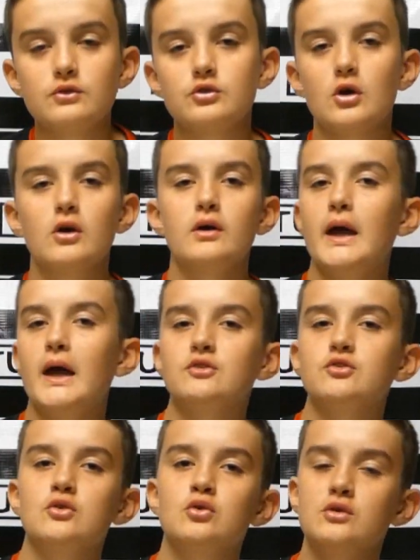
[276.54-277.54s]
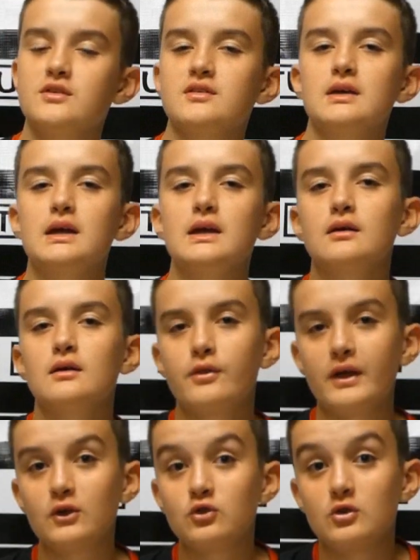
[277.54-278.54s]
So as you could
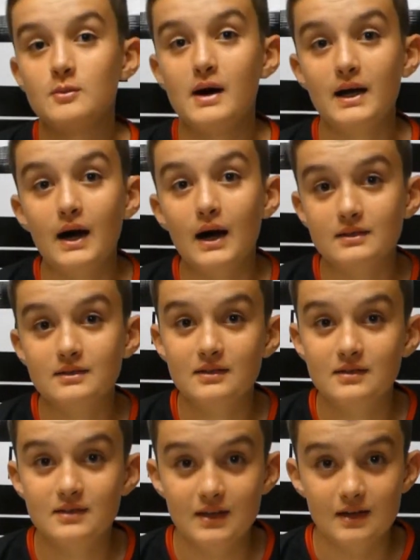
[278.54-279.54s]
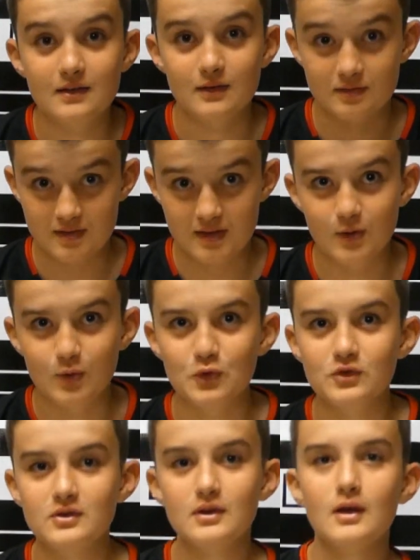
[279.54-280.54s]
see, thanks to my artistic
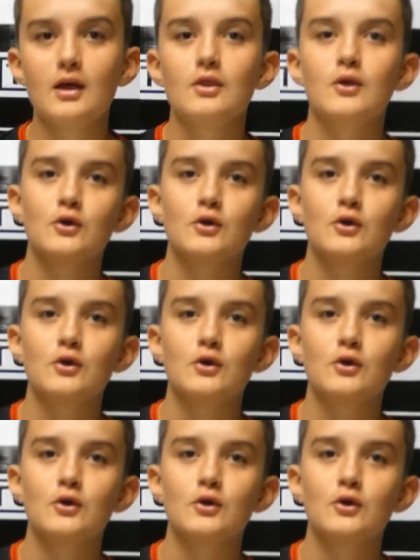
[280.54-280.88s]
skills,